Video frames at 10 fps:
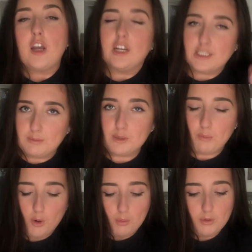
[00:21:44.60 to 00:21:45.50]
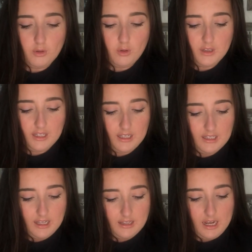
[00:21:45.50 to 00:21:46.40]
Christmas bauble, couldn't think
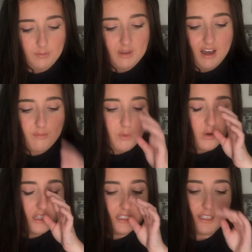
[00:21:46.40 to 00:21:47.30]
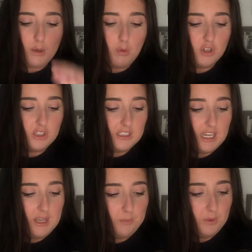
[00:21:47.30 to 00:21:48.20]
of that then. And we have more of this like washi
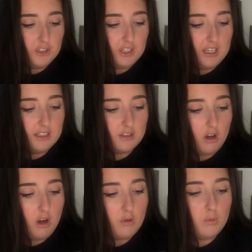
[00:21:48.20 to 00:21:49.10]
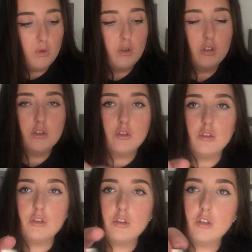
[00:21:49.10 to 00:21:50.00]
tape, which is
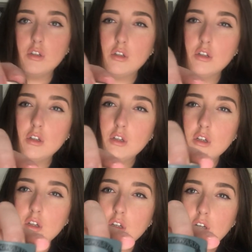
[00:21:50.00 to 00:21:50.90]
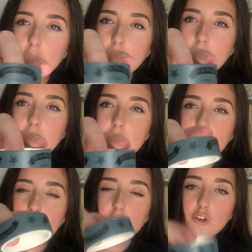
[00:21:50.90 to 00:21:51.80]
Hogwarts. And like
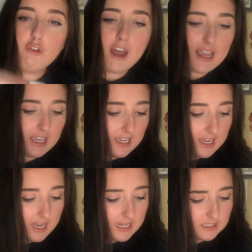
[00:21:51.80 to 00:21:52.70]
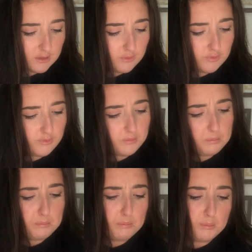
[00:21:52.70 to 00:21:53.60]
this like grey kind of
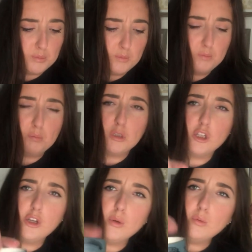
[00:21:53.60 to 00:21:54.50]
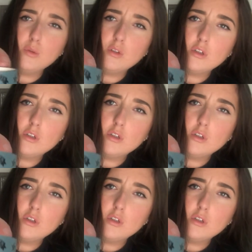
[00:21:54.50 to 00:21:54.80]
blue